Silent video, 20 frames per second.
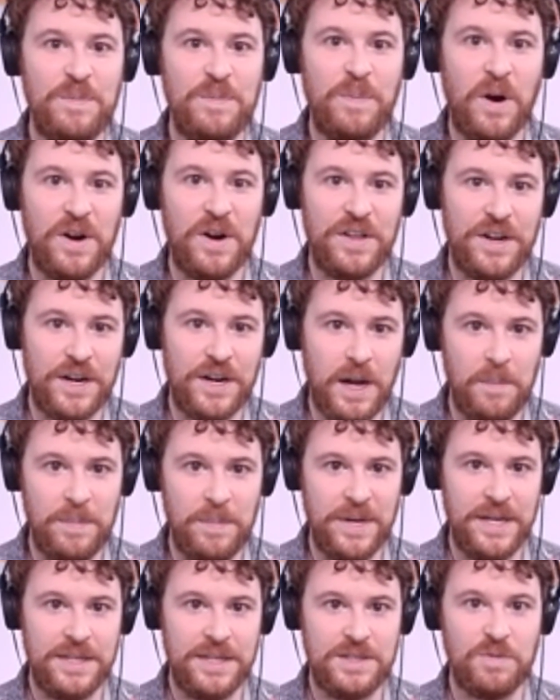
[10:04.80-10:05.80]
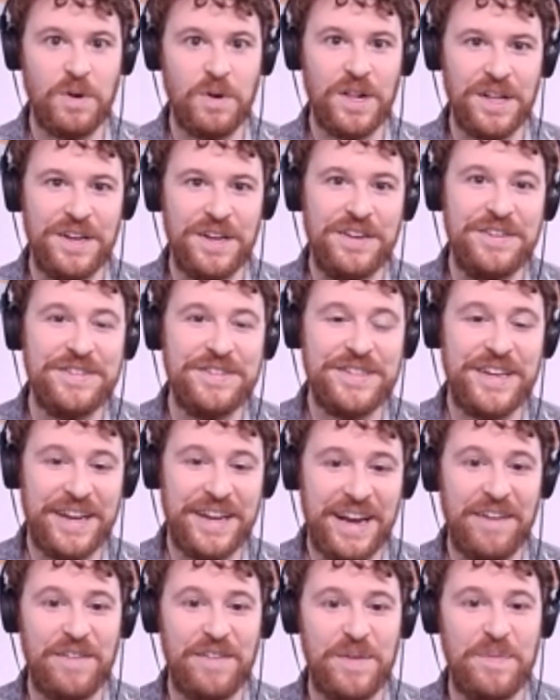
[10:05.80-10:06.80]
part of your company is really
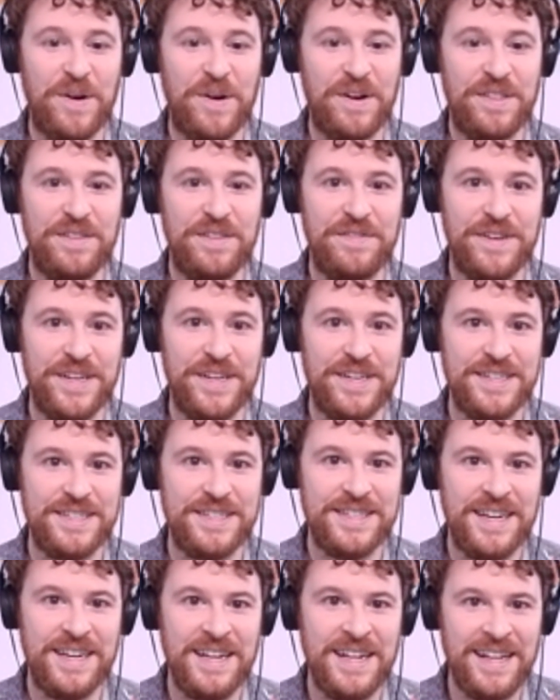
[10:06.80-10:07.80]
using every part of the fish.